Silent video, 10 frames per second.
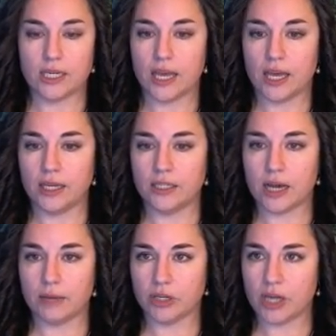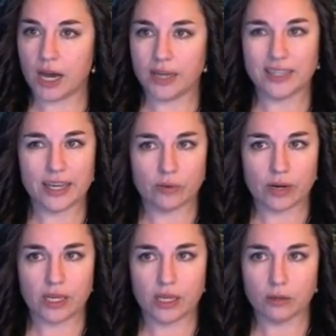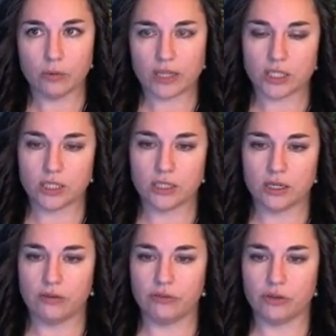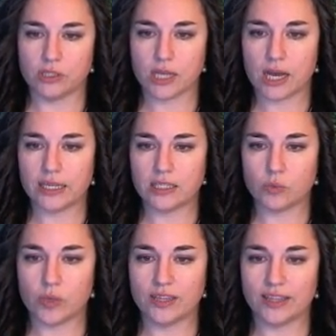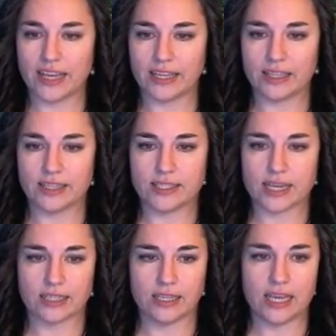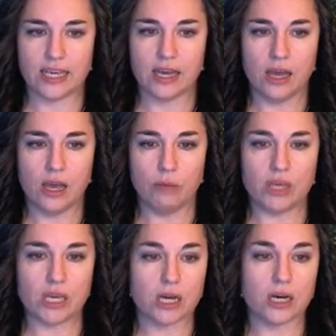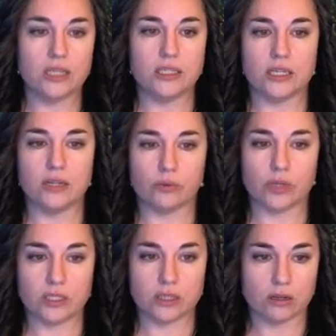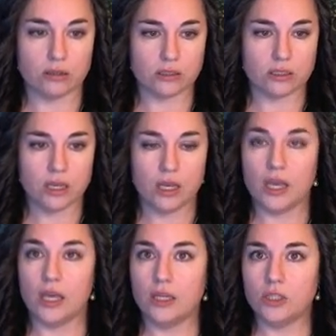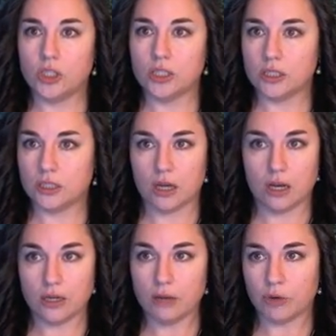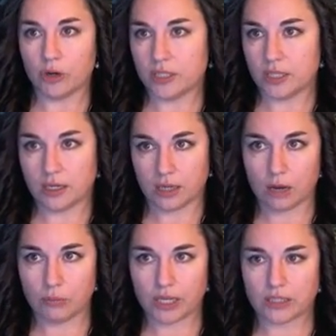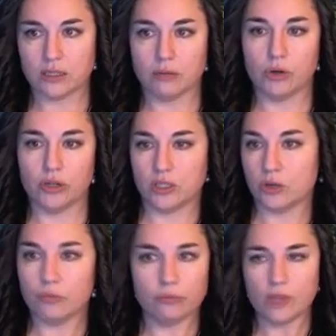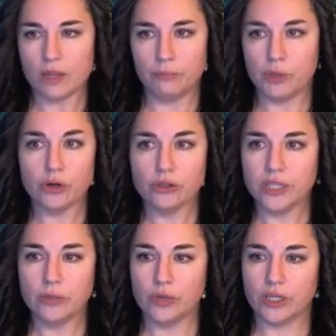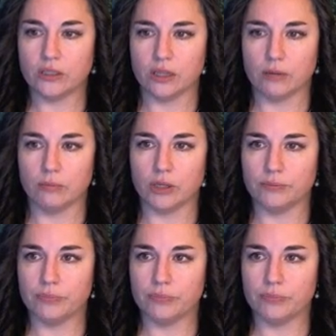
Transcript: And I'm going to highlight right here, watching a few slides, we like this technique because it results in just a number. It's not a complex number. It's a purely real number.